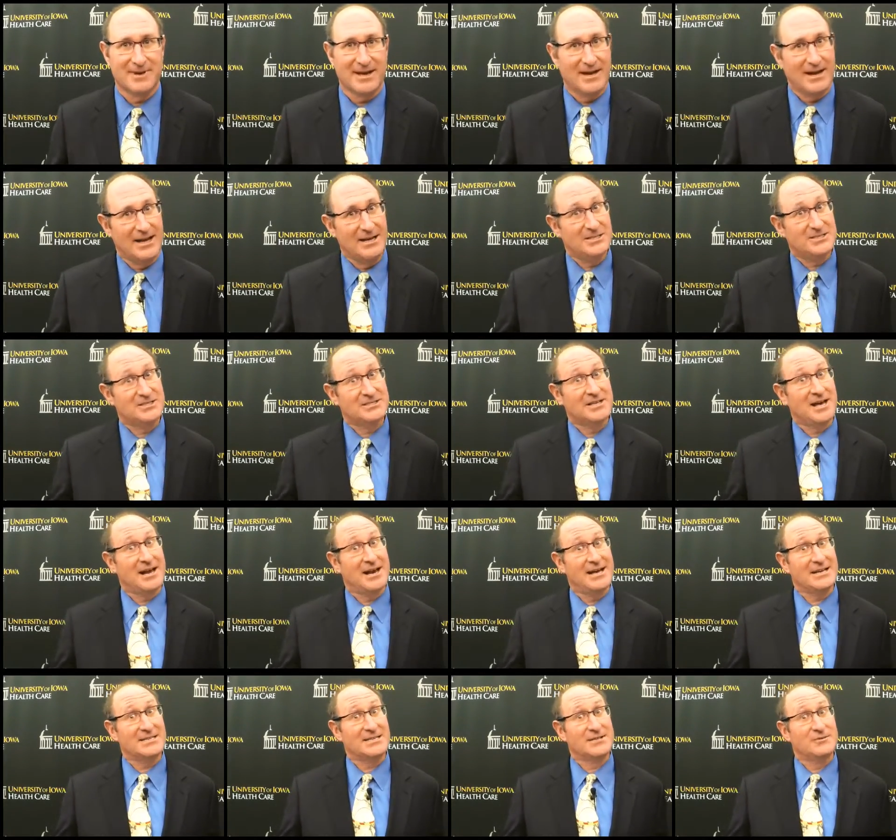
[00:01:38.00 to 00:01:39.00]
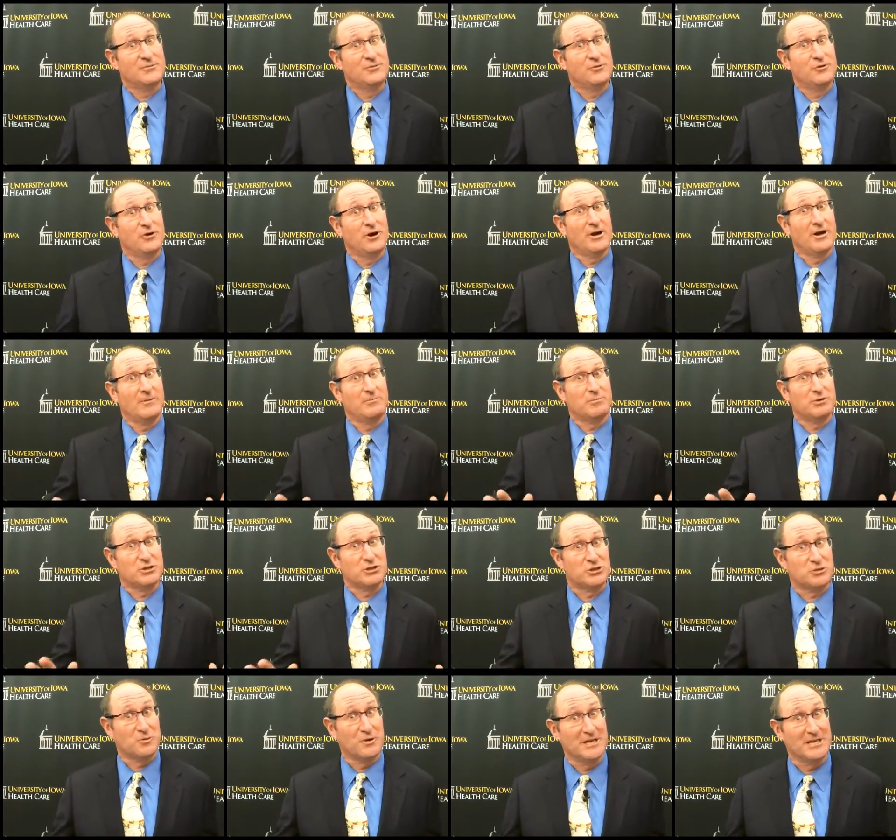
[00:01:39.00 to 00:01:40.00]
NIH is not asking for a
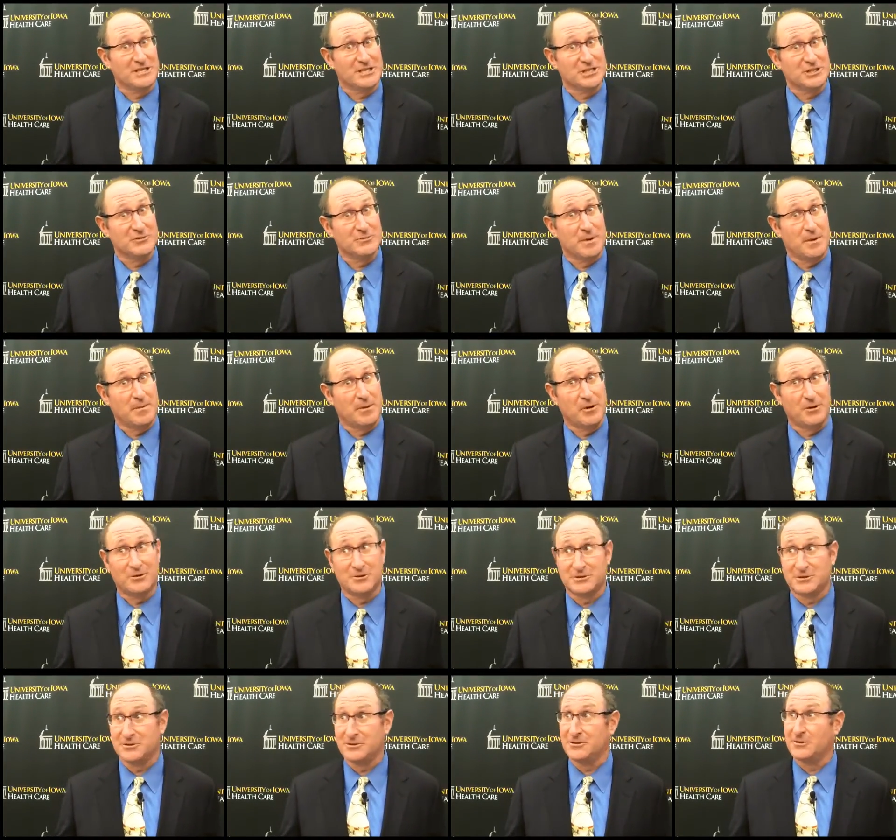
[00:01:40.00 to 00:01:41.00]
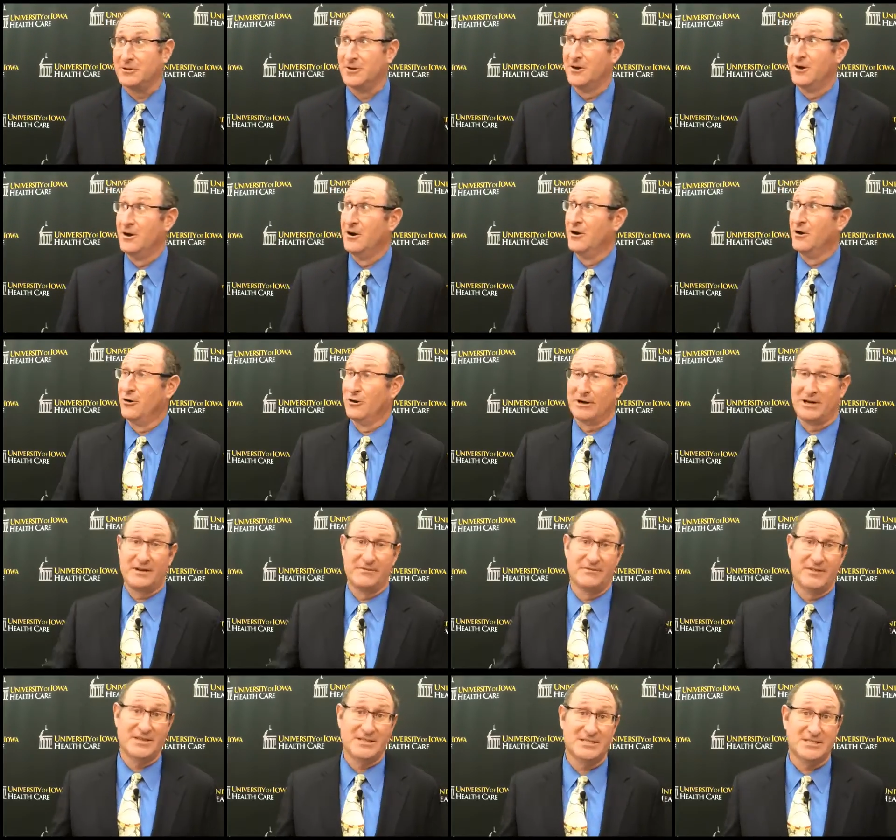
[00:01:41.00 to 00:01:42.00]
persuasive proposal or a
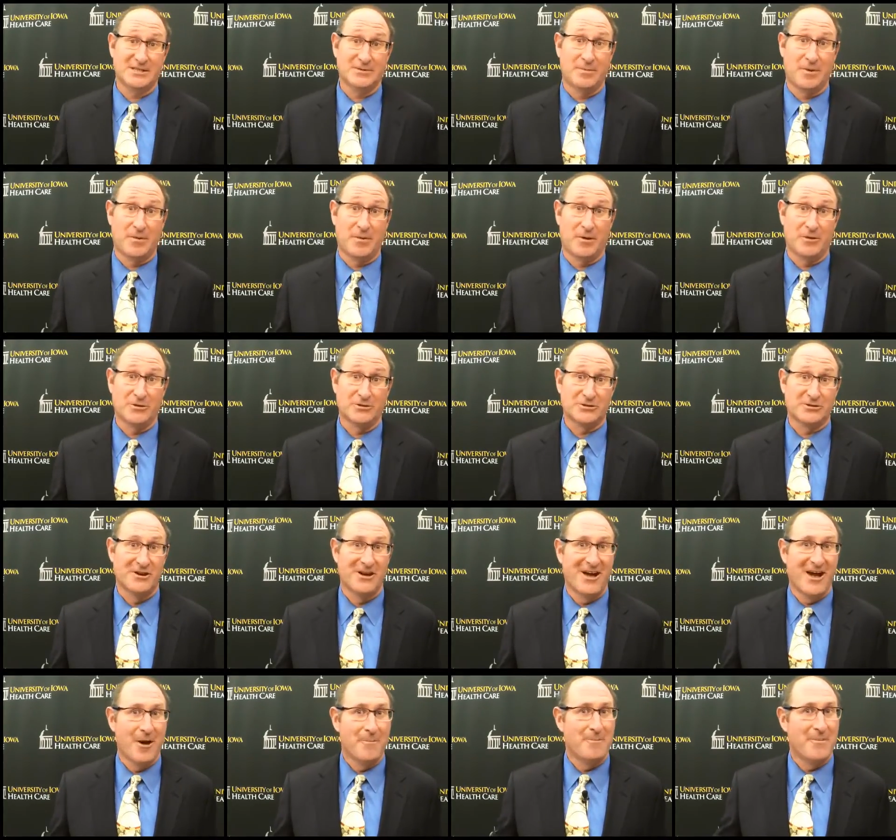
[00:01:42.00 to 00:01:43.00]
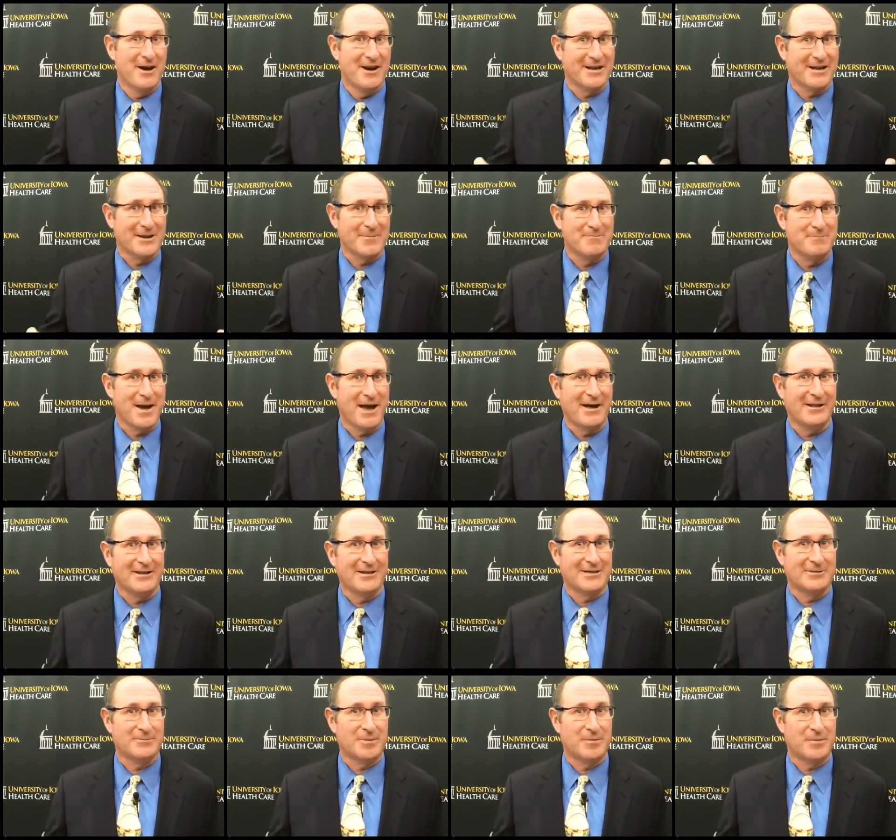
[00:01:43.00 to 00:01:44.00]
convincing proposal, but a
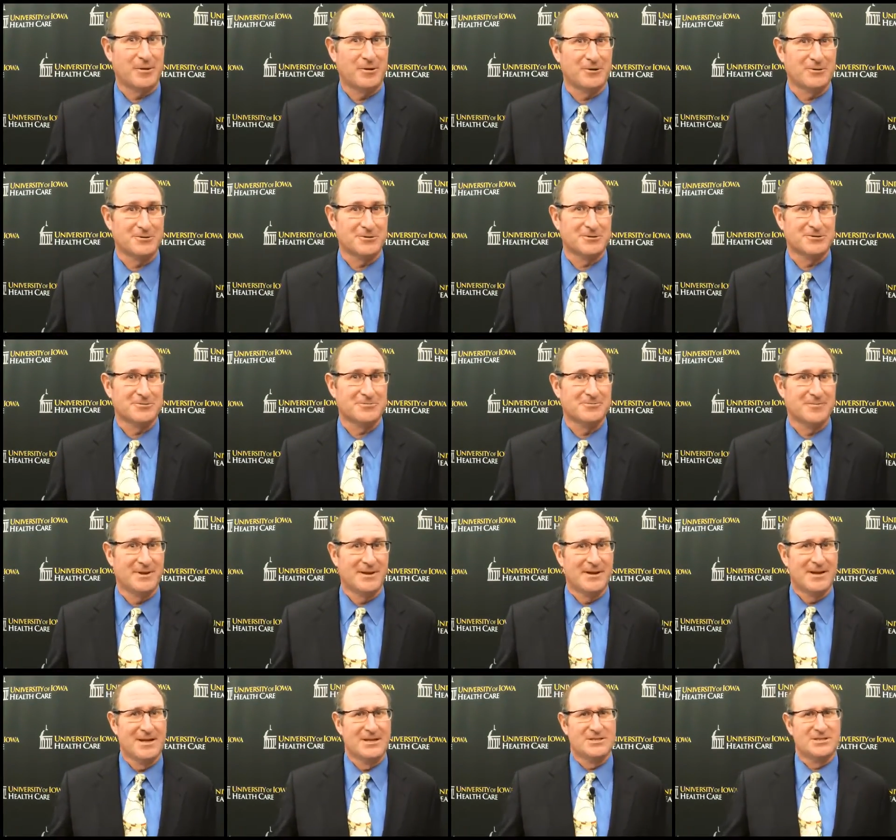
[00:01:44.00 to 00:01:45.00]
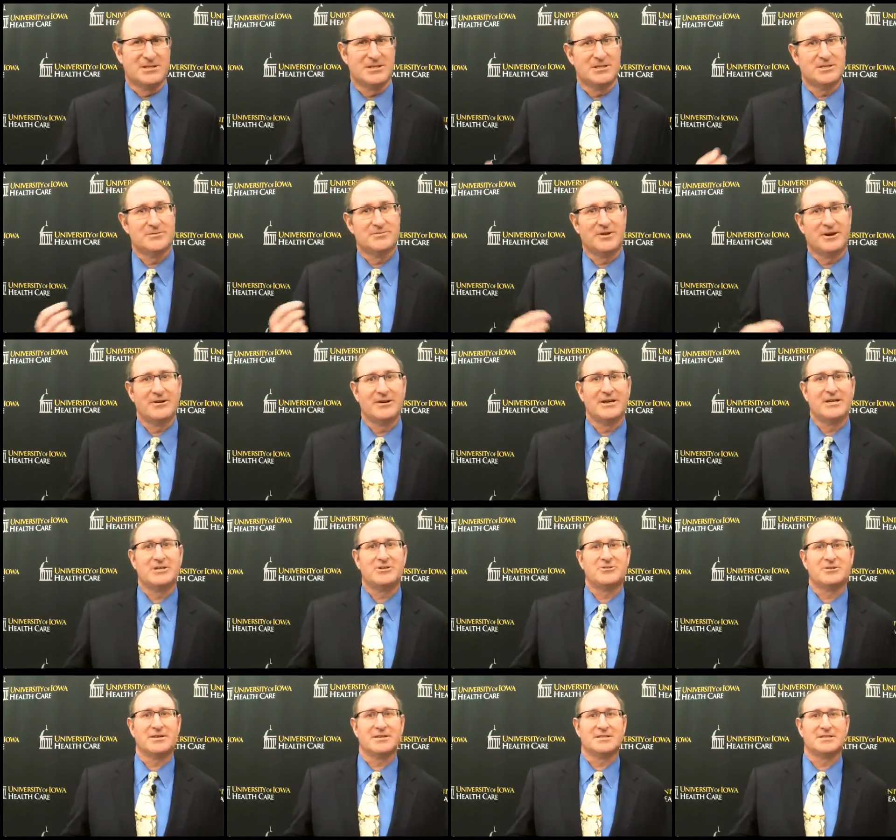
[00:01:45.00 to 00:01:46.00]
compelling proposal. So this is very
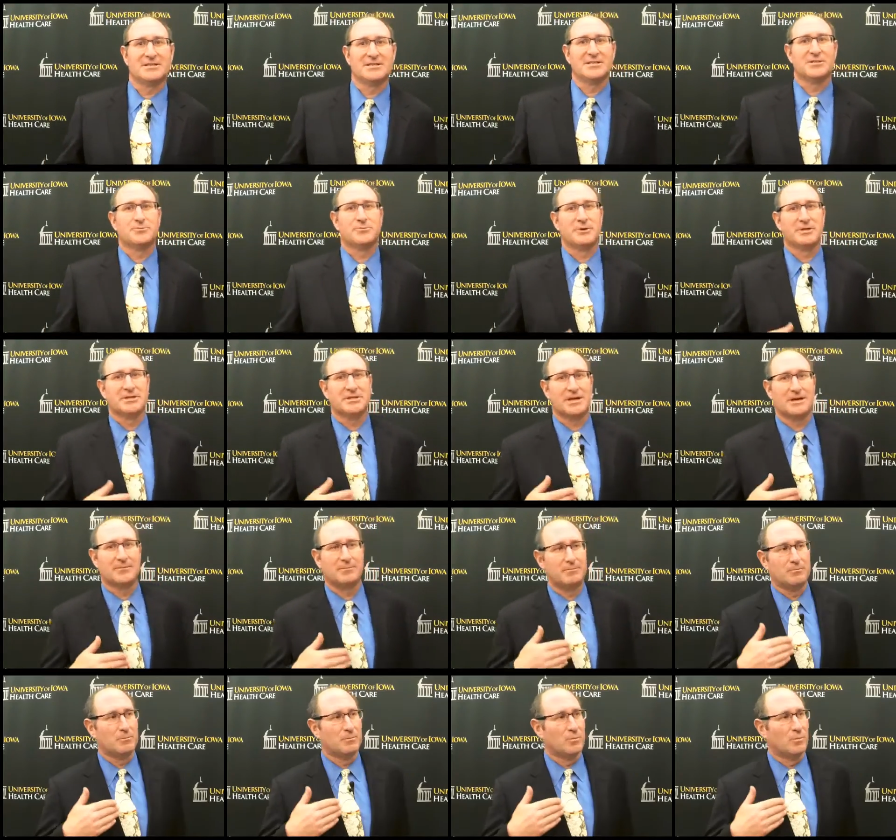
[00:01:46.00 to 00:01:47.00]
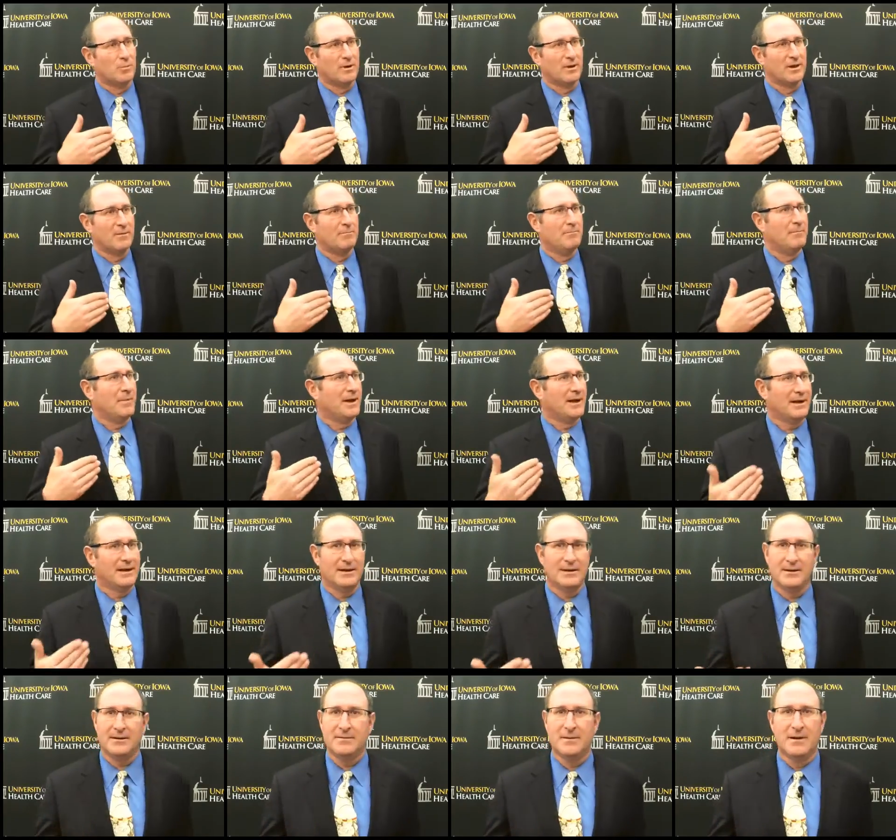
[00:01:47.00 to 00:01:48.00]
interesting. This brings up one of the
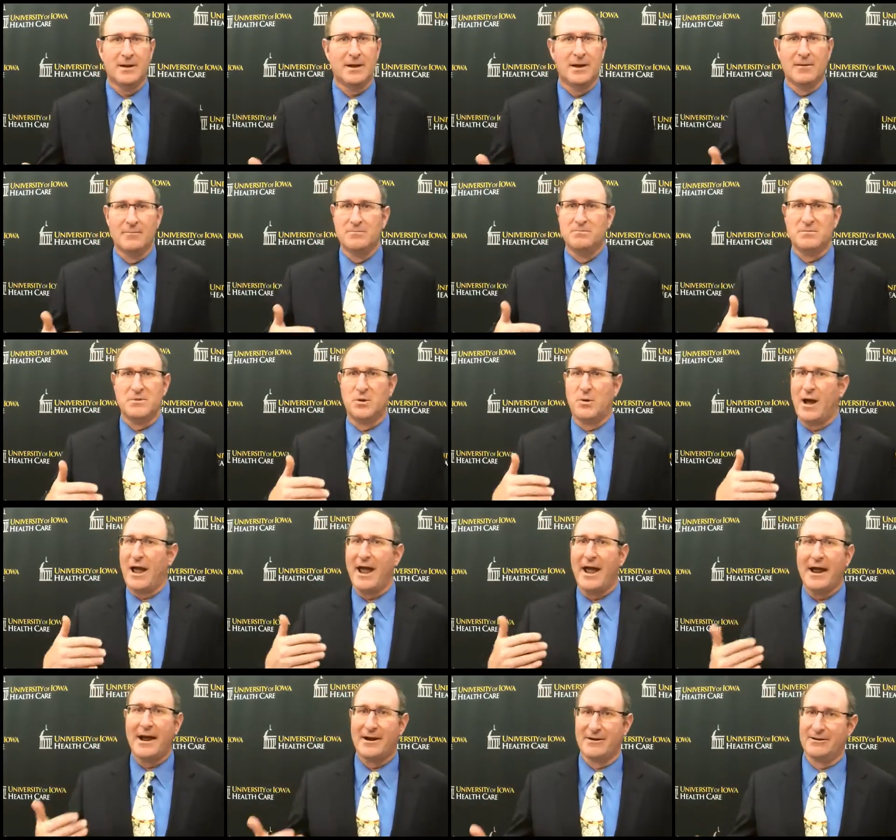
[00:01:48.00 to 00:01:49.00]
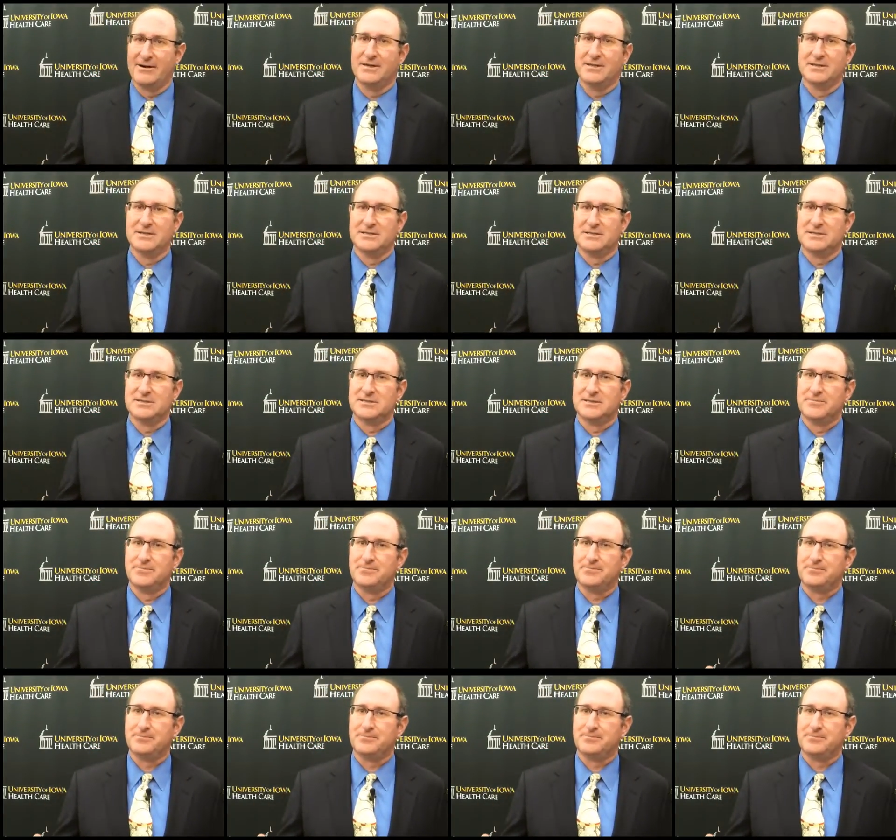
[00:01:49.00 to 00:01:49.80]
main areas